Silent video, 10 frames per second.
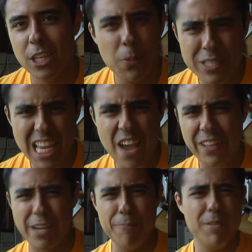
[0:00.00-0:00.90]
You must have
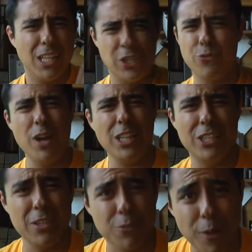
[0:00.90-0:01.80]
like a million
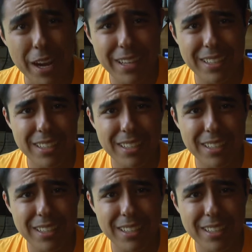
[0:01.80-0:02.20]
relatives, right?